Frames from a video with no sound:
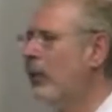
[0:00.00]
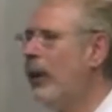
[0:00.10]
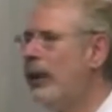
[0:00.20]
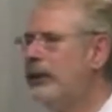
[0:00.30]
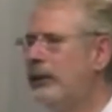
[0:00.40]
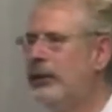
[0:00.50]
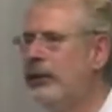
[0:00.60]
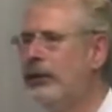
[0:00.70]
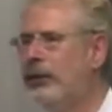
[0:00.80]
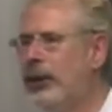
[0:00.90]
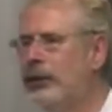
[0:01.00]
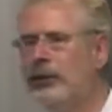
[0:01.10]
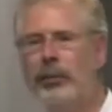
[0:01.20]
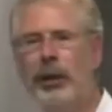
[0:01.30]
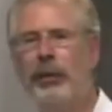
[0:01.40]
why is it that
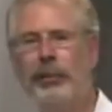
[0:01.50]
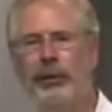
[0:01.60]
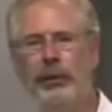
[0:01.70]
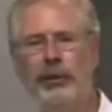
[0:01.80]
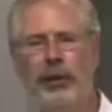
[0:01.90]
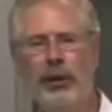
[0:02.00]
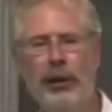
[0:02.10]
some companies